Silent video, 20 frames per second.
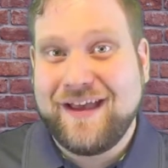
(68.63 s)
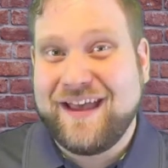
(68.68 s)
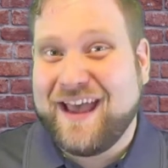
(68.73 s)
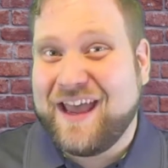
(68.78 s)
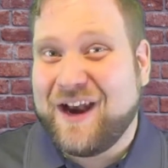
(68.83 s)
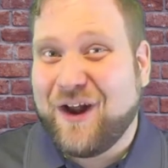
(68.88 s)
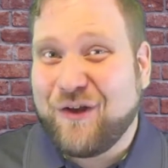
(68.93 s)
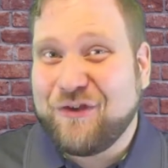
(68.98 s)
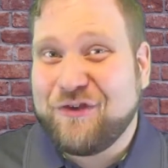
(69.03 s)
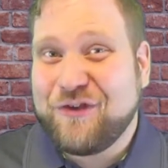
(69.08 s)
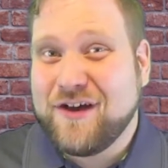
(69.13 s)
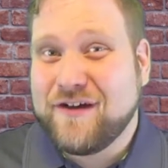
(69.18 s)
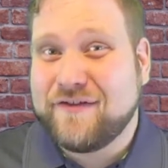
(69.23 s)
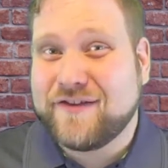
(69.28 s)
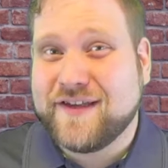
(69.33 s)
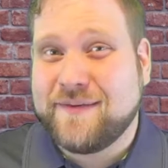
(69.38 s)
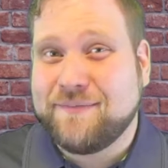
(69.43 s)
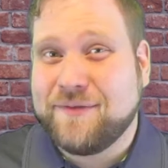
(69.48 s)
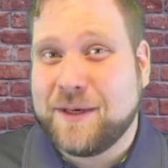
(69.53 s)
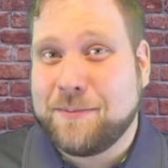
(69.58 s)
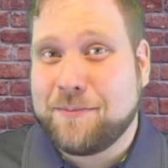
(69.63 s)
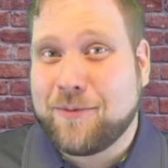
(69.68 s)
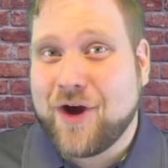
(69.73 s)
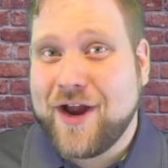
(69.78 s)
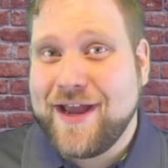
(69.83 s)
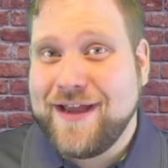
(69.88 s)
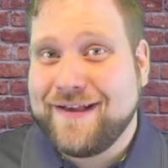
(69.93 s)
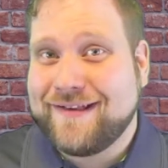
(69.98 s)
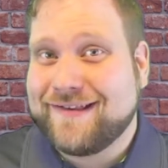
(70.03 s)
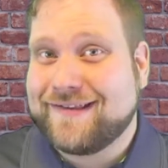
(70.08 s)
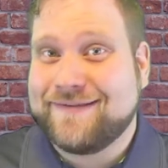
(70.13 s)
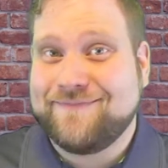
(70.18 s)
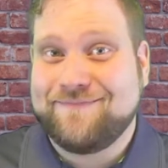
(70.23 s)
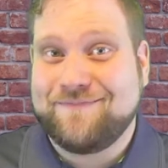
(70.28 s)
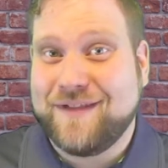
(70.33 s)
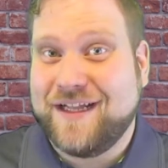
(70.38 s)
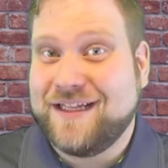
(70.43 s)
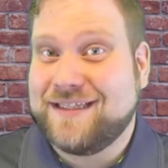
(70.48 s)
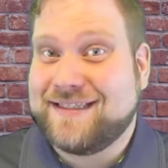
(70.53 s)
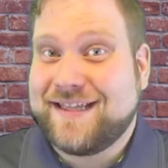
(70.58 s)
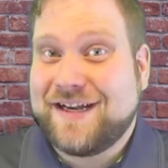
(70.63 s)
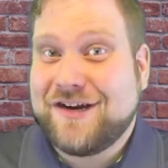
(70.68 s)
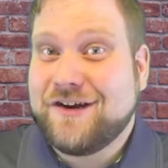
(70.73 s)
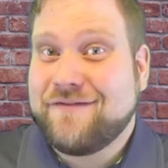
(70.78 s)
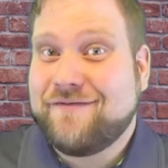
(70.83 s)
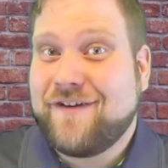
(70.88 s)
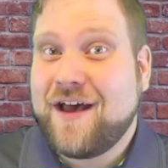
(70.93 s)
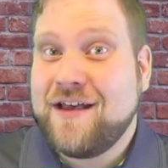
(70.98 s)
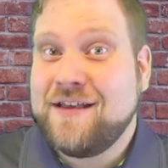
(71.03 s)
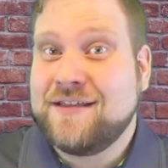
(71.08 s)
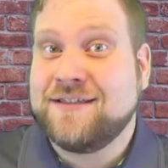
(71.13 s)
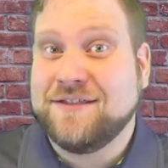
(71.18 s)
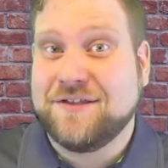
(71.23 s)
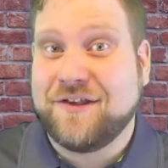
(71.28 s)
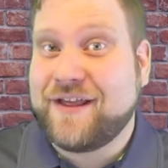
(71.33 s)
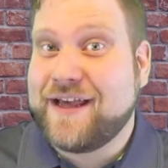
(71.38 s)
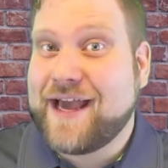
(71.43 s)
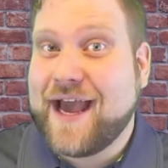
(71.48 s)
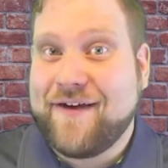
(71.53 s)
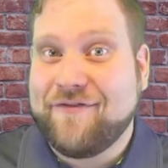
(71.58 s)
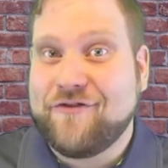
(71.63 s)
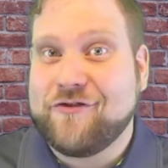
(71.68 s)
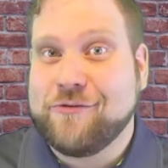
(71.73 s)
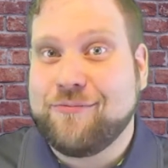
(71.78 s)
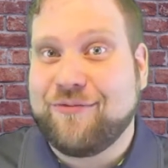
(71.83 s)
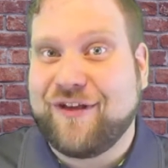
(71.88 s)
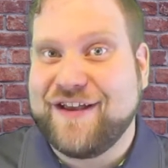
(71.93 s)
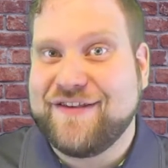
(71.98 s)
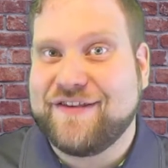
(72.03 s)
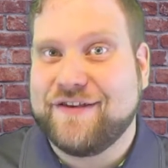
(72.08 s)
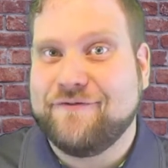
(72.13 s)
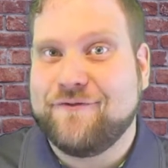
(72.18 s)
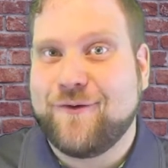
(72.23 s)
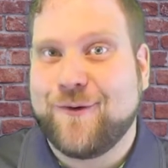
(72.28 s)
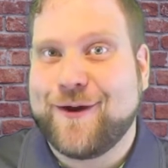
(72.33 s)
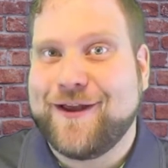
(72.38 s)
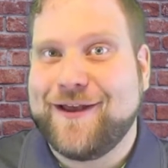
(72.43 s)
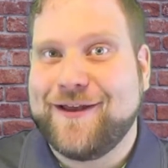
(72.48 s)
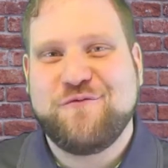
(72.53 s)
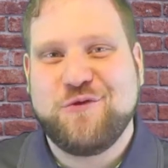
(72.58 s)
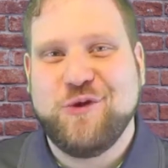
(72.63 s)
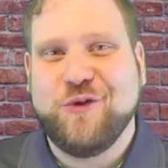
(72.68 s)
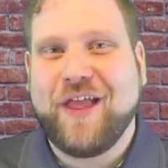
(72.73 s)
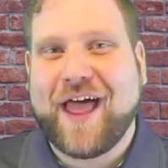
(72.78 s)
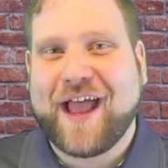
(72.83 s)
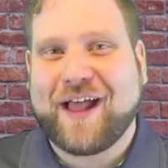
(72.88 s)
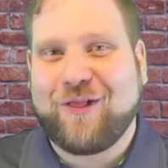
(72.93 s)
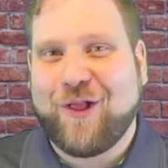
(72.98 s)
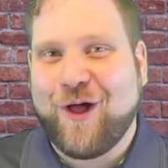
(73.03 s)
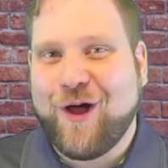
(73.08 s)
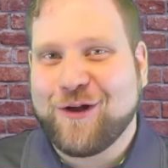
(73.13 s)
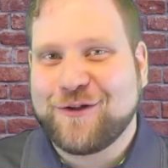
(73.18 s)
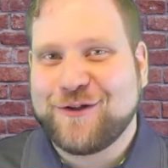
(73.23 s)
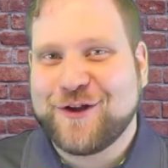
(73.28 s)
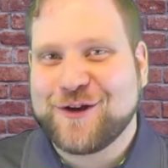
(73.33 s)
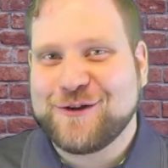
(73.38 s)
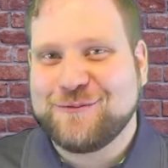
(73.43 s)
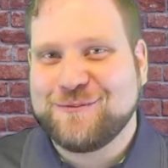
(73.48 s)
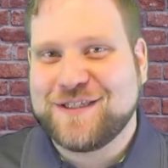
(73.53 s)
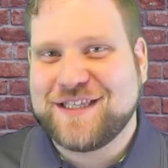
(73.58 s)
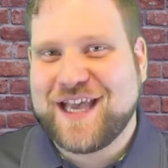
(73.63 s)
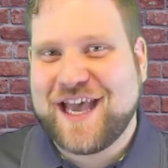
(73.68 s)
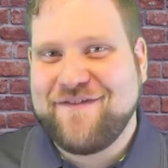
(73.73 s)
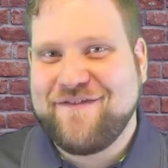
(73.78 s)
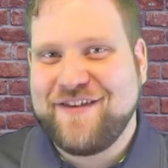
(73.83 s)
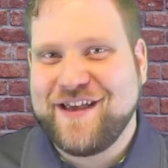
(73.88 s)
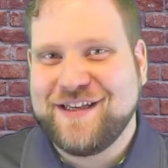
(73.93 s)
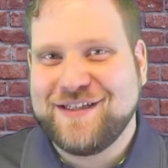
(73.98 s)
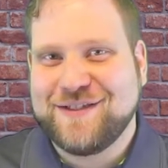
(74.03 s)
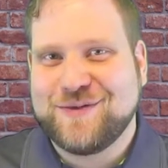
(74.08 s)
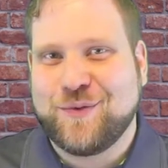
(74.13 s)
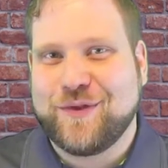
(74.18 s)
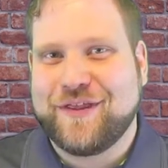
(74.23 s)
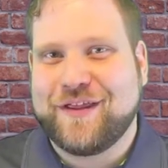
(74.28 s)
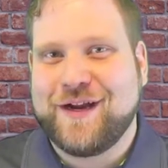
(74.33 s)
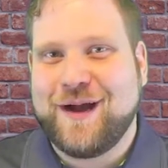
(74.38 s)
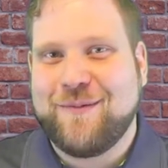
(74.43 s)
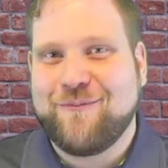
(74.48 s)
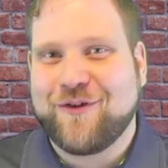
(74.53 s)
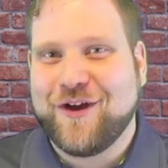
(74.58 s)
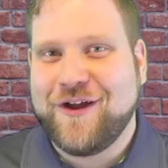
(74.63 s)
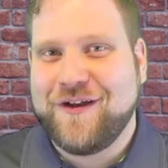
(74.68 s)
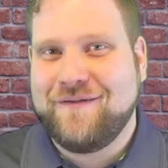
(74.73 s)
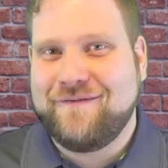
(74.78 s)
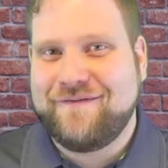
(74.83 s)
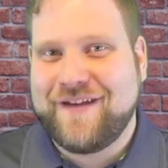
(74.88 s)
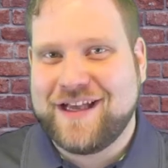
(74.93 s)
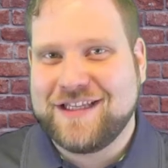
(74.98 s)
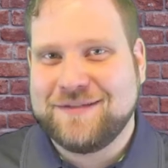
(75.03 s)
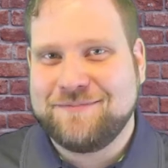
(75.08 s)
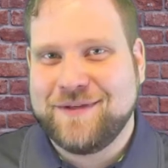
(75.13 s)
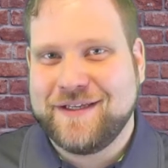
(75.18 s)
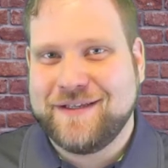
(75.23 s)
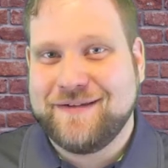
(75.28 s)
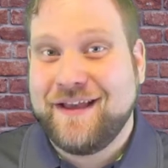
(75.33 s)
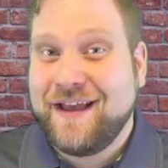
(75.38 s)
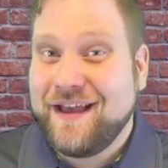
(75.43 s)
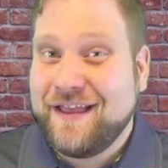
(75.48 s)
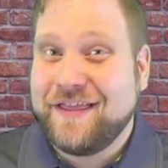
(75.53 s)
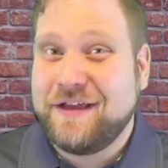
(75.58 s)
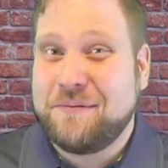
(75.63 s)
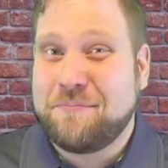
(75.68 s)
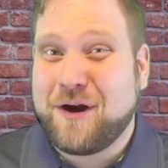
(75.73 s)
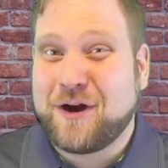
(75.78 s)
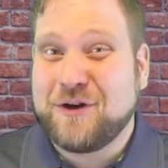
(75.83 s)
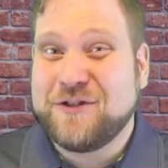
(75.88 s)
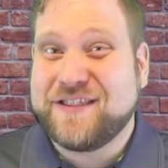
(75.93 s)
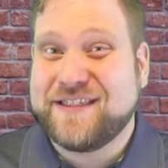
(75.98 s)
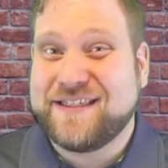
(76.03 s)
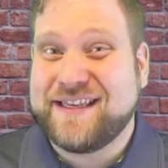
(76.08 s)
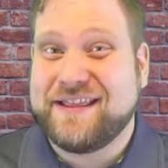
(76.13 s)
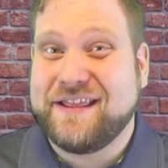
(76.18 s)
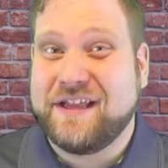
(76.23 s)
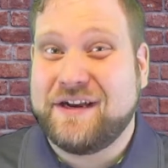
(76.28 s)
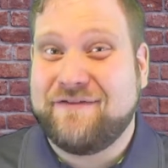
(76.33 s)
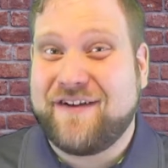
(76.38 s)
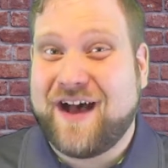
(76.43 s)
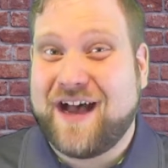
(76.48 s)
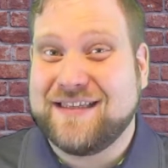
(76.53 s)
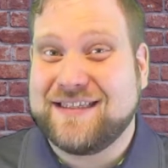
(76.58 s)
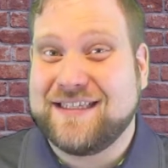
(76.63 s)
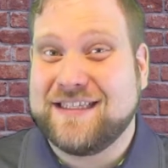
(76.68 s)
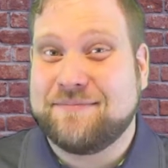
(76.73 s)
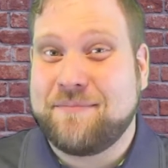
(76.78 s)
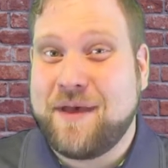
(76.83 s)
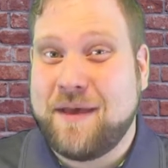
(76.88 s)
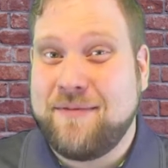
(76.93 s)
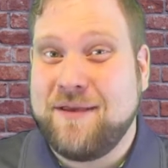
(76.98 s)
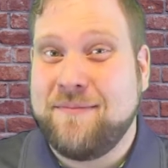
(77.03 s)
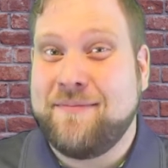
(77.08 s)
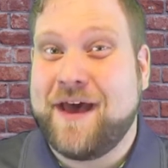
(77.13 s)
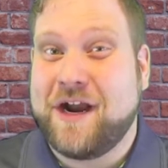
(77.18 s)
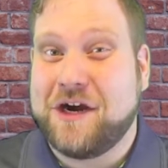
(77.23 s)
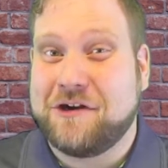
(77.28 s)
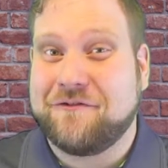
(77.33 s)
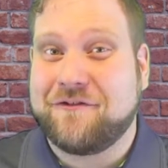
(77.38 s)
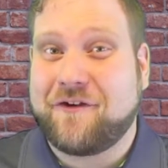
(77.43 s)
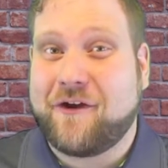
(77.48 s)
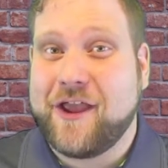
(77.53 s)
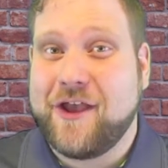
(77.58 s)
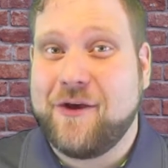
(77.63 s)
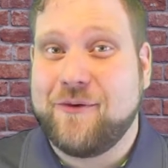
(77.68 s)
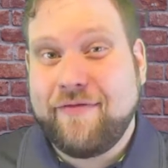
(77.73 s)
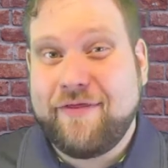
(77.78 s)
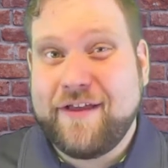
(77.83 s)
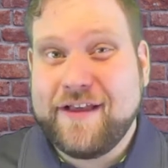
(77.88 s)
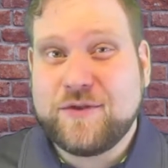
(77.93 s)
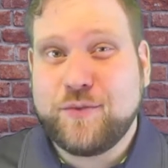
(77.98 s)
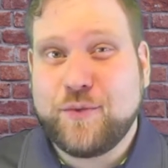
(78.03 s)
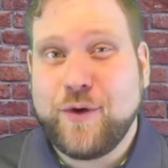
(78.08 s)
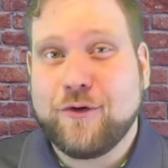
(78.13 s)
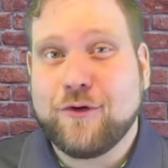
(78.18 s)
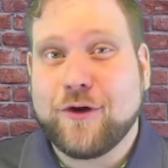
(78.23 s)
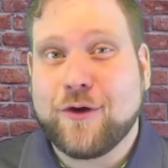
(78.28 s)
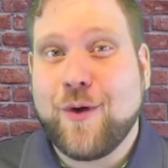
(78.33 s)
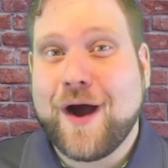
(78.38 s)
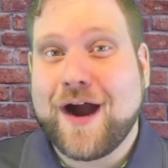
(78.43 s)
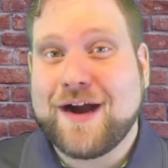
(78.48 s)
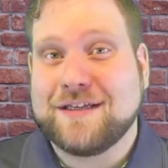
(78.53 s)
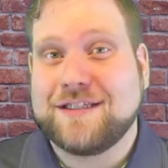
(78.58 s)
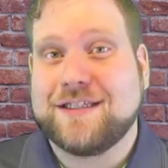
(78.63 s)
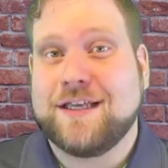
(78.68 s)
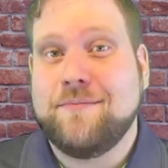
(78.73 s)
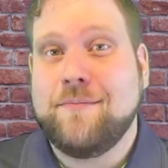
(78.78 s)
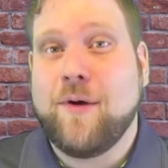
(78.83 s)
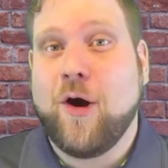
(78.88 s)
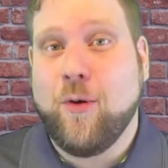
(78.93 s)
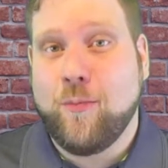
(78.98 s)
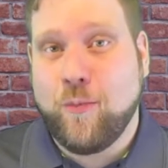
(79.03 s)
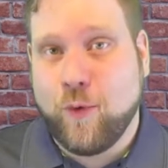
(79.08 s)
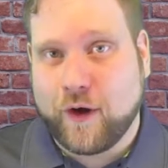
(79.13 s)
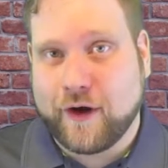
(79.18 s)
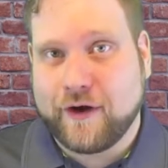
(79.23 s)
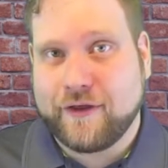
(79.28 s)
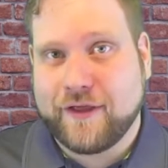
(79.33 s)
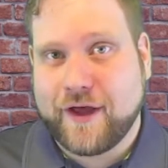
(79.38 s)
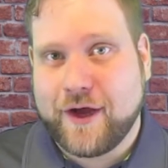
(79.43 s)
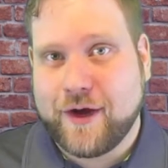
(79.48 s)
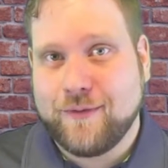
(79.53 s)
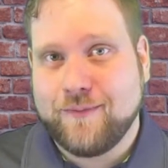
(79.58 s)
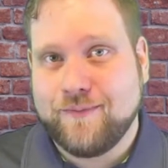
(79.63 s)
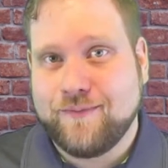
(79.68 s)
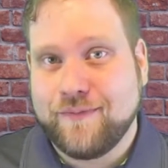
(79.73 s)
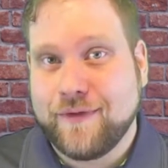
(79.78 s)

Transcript: And also, if something breaks, it's their device, so they have to replace it for you. If you would like long-term savings with an upfront investment, then purchasing the devices may be better for you. This will require some homework though.